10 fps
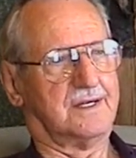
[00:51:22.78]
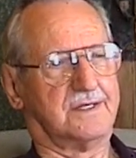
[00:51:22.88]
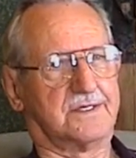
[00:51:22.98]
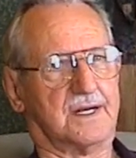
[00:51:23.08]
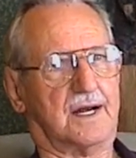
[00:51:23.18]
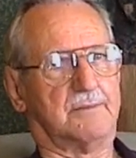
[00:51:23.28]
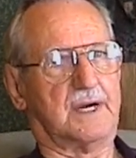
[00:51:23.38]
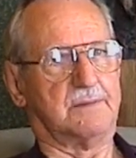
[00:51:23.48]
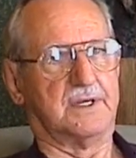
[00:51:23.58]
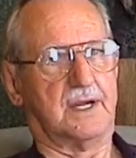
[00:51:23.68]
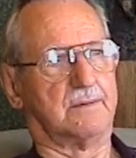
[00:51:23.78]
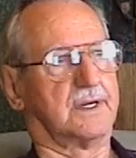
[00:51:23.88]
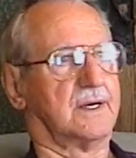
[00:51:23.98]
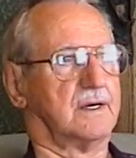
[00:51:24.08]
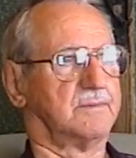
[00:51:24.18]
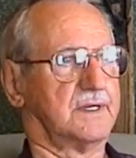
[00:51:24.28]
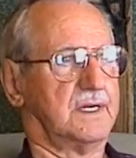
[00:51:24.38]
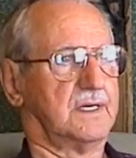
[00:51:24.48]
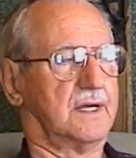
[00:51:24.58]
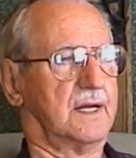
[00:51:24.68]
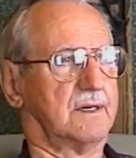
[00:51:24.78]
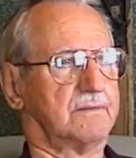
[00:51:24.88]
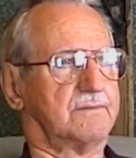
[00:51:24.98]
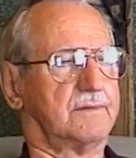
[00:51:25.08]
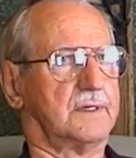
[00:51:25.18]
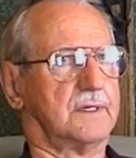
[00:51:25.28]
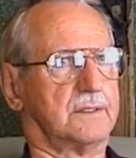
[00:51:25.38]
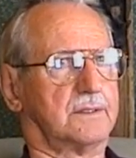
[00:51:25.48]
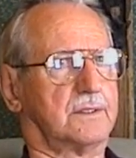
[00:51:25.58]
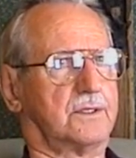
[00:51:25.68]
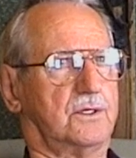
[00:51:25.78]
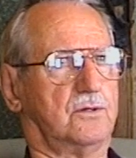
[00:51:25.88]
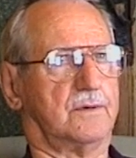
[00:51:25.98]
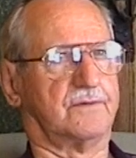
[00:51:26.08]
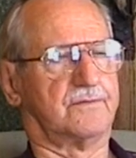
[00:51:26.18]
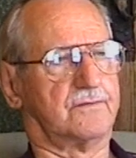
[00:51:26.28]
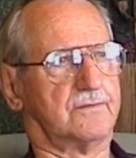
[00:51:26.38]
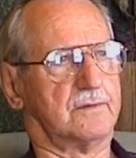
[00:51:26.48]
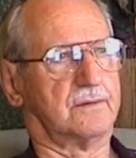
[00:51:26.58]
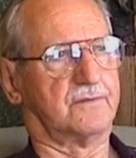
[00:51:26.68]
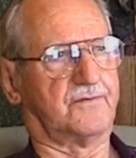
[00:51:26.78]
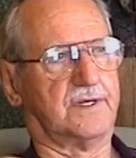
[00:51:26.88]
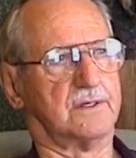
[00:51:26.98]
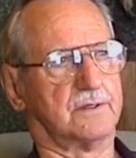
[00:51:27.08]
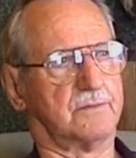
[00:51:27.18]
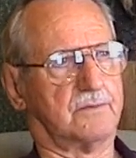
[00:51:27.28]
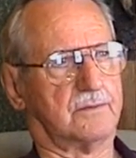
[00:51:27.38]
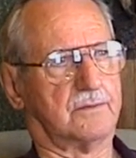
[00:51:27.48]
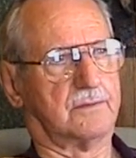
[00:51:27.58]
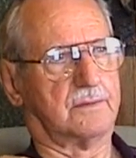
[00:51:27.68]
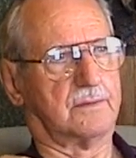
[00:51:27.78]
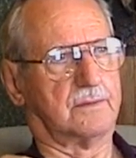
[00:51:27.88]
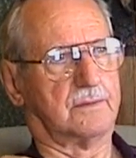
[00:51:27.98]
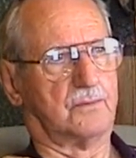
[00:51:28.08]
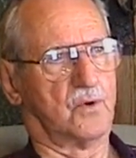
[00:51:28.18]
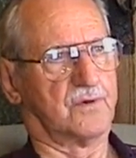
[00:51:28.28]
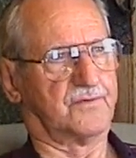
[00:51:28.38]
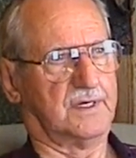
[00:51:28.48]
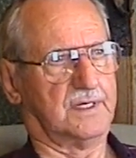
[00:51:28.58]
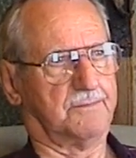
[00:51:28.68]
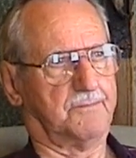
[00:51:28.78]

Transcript: said I might be able to help, and he had a, a tube of field morphine,